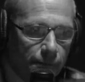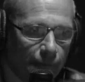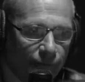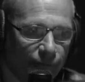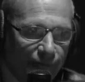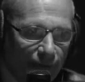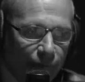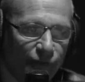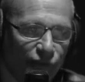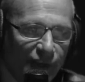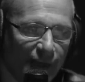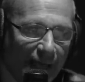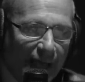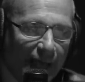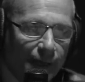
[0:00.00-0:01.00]
I found his
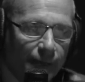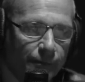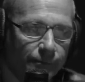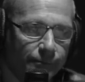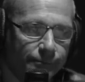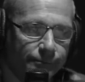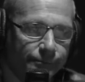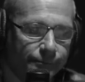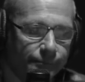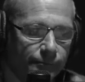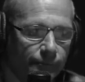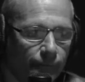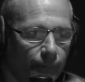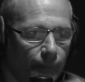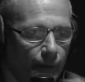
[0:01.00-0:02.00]
hat.
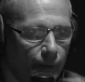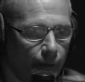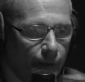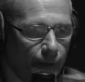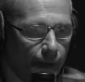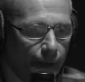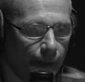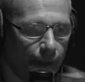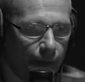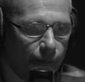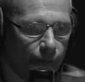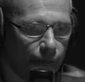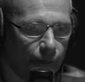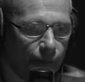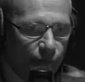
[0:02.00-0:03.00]
And I
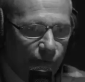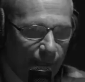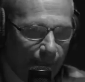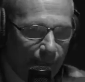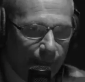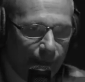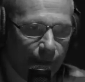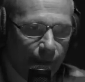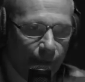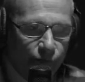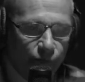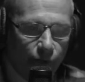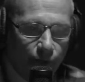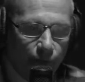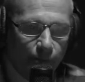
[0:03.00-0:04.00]
took his hat and I
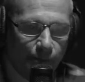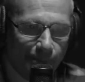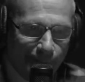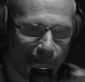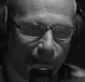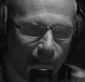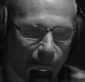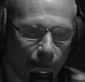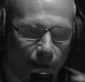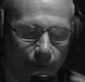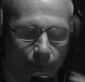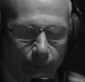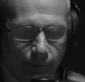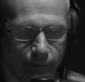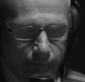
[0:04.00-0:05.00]
started picking
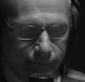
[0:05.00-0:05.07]
up